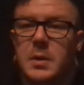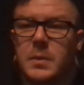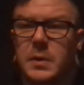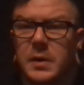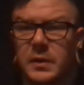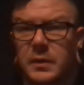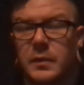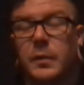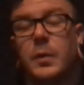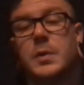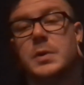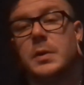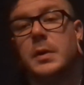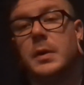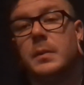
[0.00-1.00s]
Because
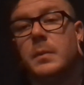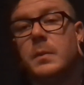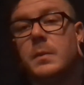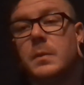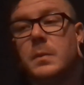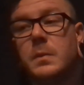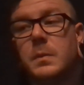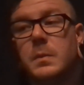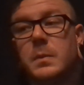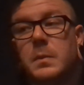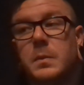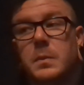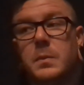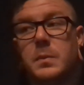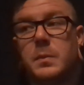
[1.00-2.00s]
unfortunately,
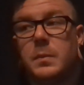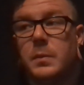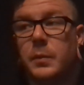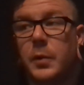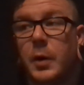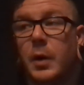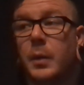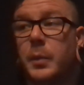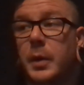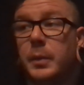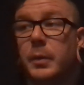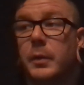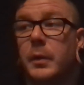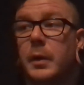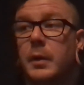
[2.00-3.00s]
there are
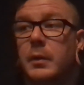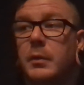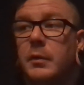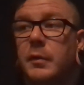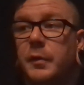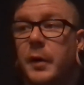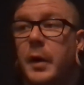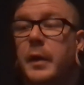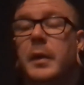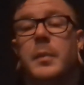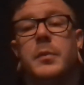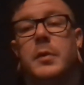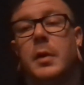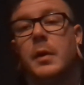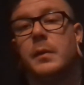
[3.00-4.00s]
people that find
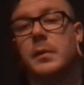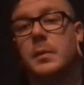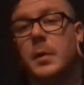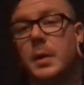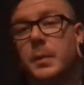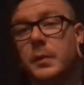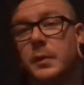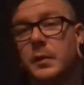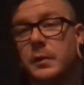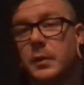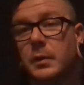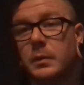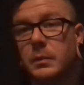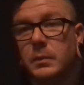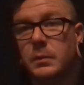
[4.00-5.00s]
themselves in my
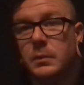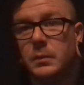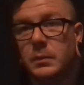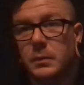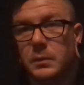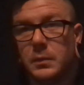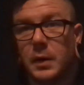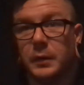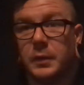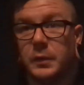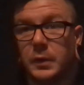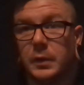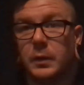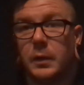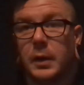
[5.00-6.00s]
position every
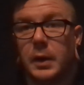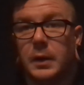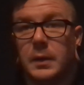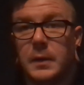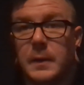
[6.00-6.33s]
single day.